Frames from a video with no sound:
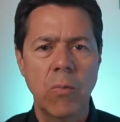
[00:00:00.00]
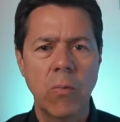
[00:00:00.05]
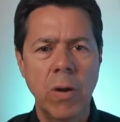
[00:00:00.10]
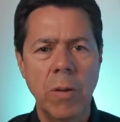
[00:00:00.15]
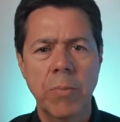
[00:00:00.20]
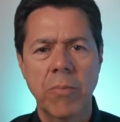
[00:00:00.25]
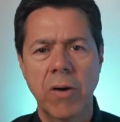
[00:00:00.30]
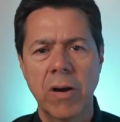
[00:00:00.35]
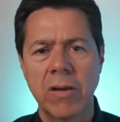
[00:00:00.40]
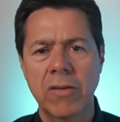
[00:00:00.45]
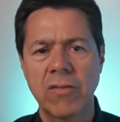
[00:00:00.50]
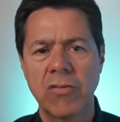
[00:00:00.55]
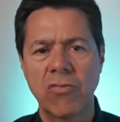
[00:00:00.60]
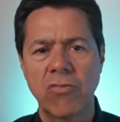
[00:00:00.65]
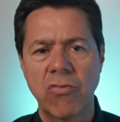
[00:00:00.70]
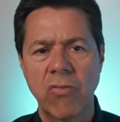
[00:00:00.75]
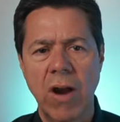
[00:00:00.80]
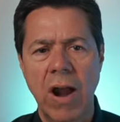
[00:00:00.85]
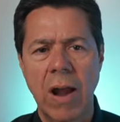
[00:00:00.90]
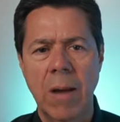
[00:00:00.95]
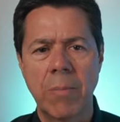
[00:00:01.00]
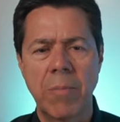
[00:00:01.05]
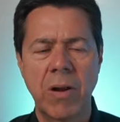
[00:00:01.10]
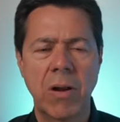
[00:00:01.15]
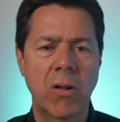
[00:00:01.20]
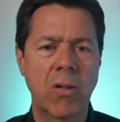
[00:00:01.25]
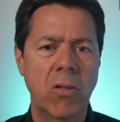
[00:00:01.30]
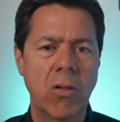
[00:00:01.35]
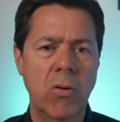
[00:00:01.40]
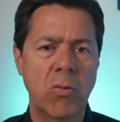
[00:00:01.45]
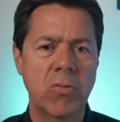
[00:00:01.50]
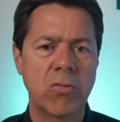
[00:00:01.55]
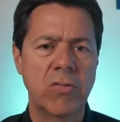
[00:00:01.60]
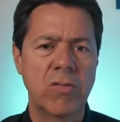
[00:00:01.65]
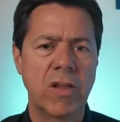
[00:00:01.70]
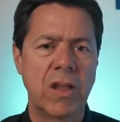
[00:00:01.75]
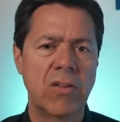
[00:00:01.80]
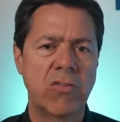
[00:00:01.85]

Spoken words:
wheat prices drop and close